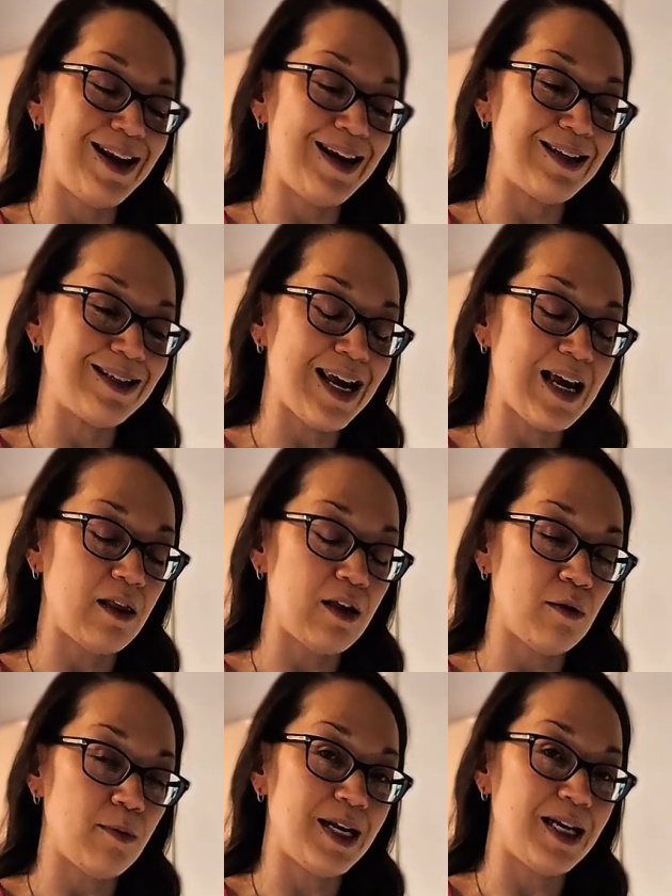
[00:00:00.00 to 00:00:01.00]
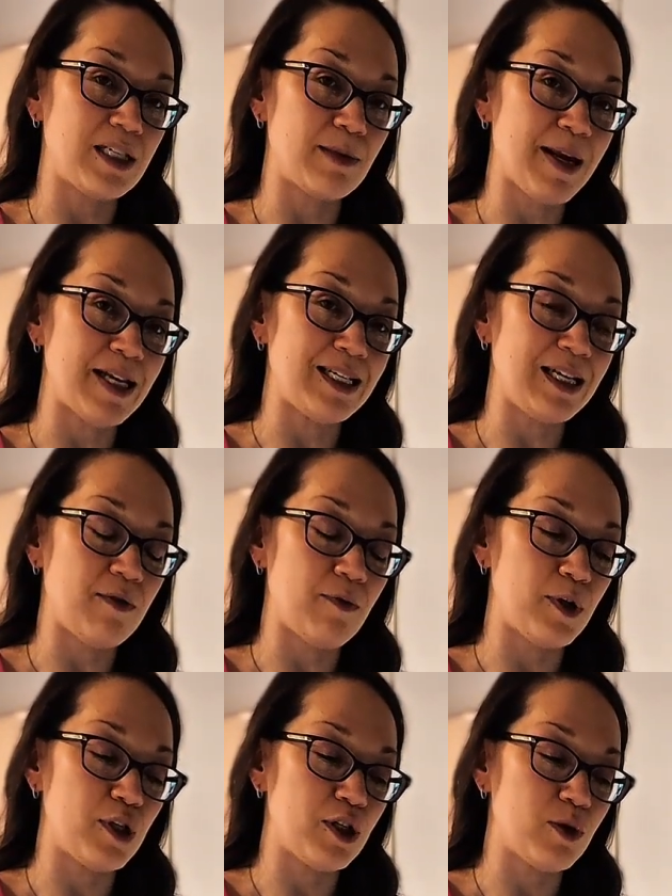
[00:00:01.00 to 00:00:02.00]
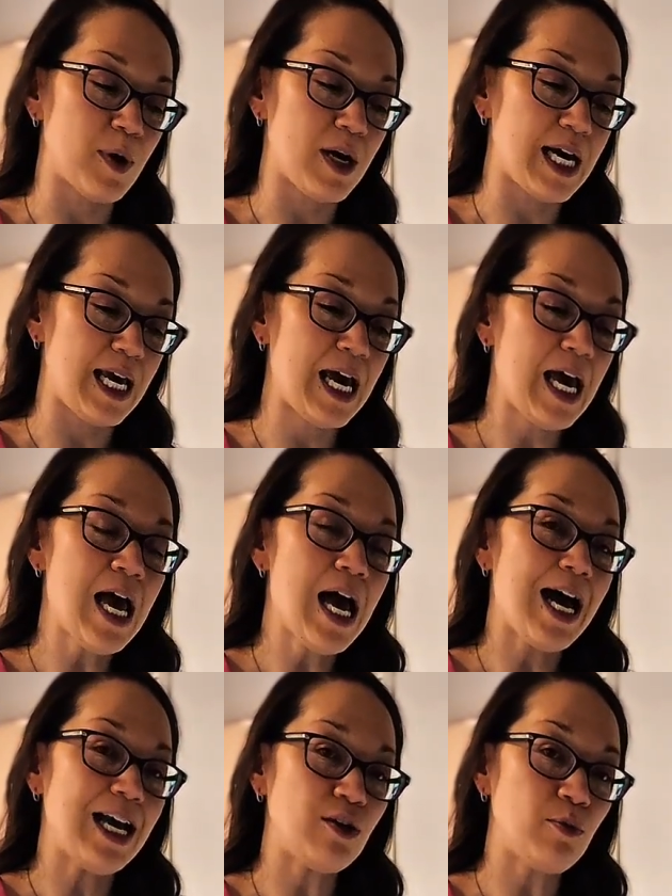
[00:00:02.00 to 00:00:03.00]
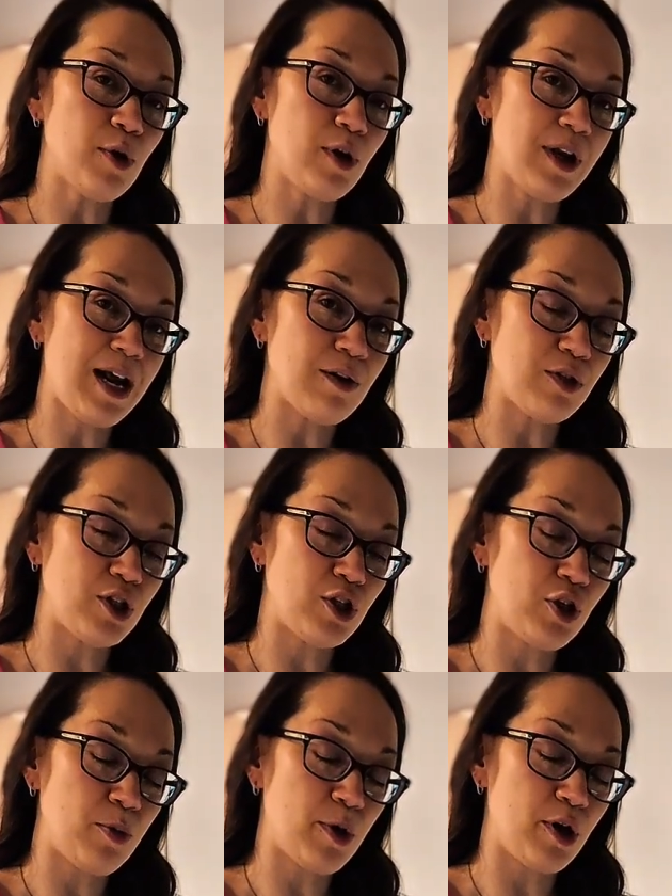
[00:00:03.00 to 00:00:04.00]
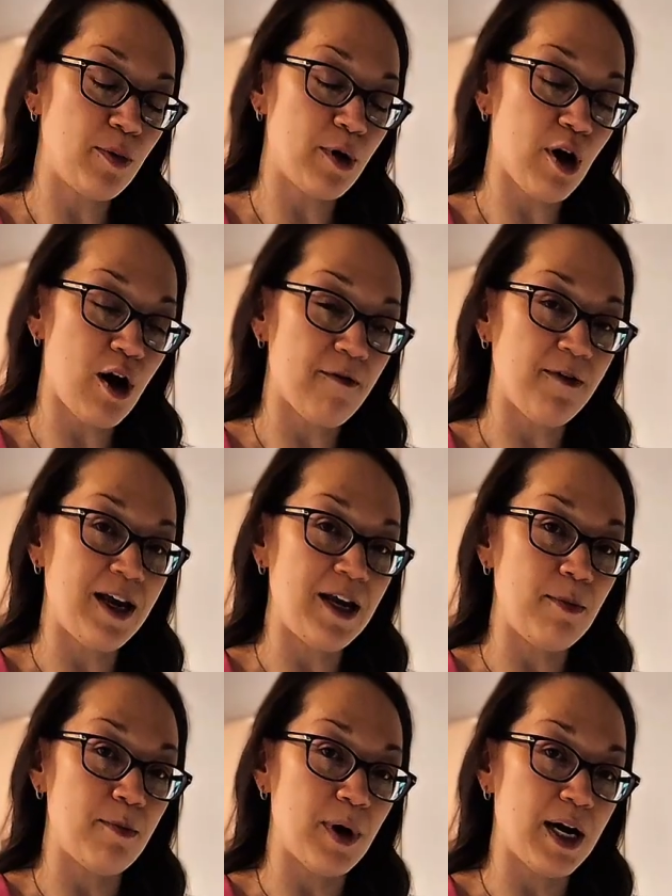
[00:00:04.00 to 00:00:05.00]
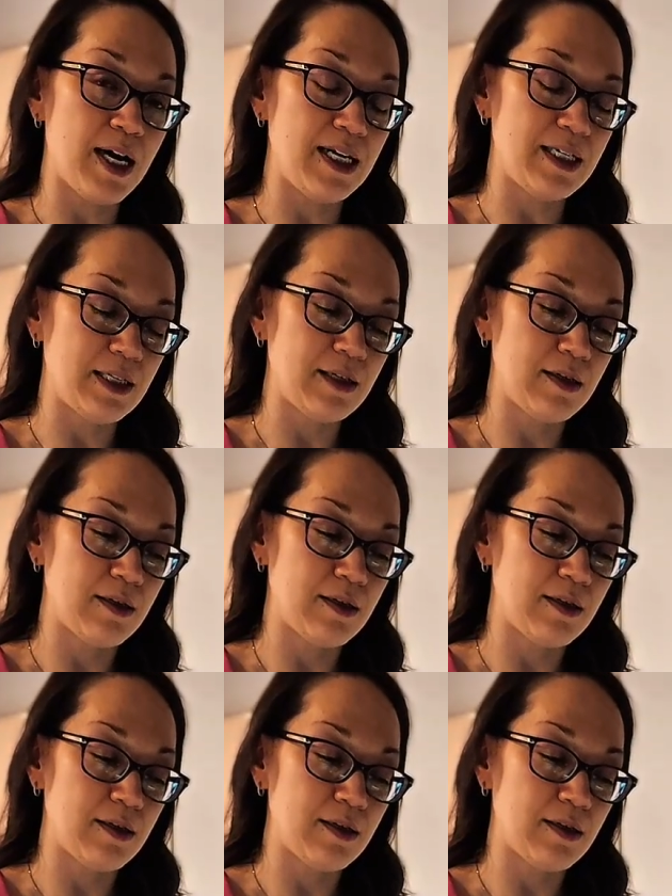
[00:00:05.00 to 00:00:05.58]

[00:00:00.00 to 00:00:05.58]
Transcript: It is a little bit expensive, which is why I don't pull it out super duper often, but